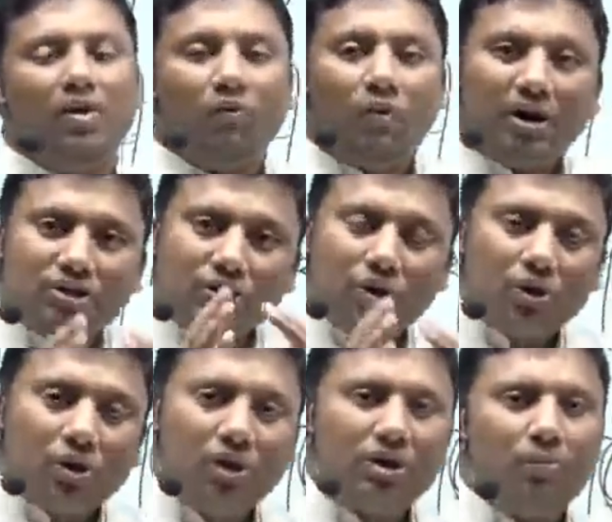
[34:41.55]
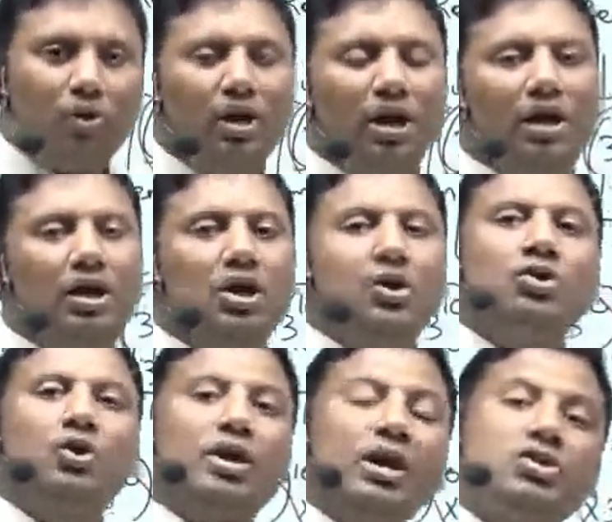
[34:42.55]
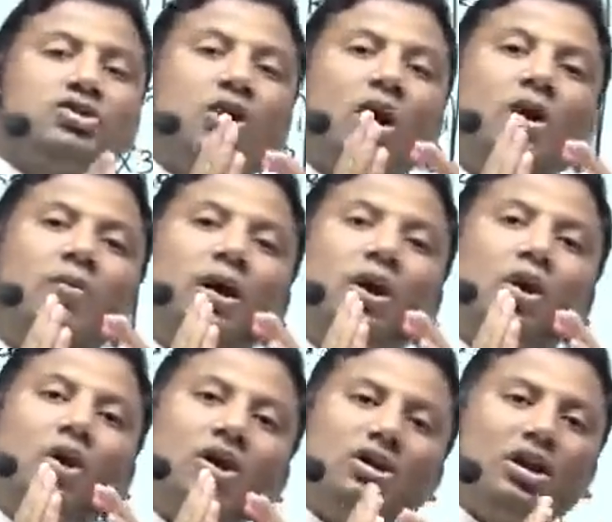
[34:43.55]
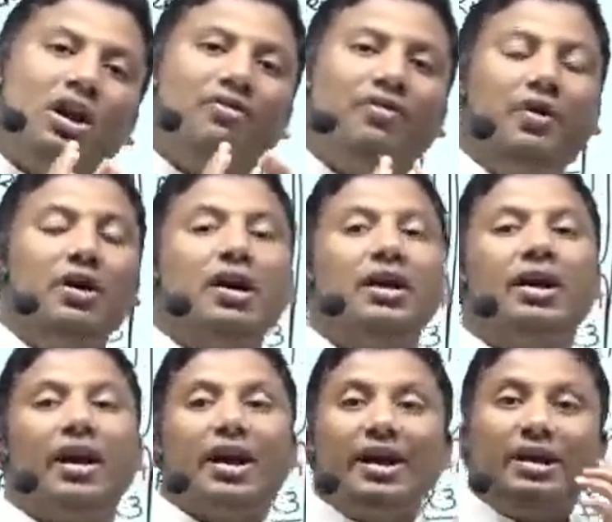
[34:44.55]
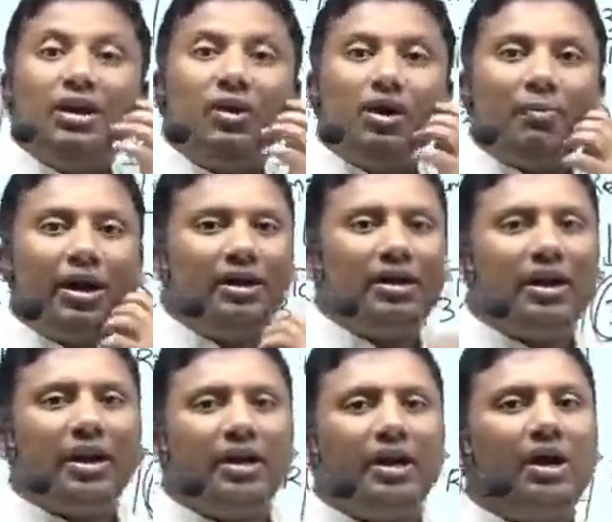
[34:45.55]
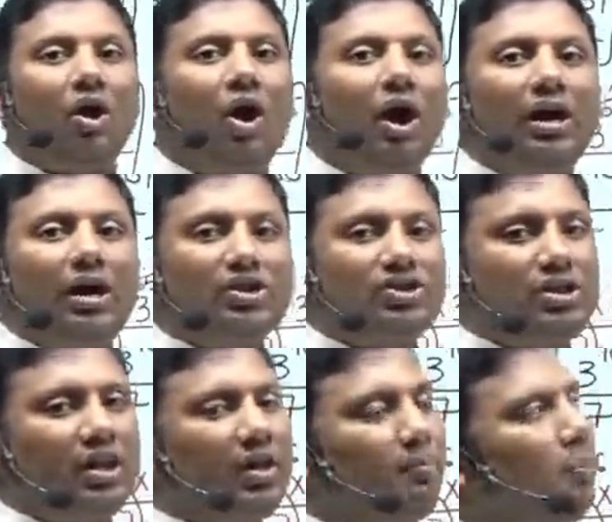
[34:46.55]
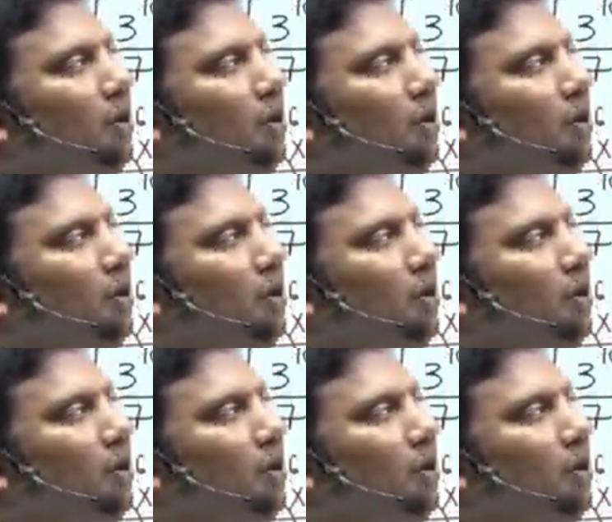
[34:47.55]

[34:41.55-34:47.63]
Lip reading: Once you know the model, you can solve a lot of negative remainder and an Euler's theorem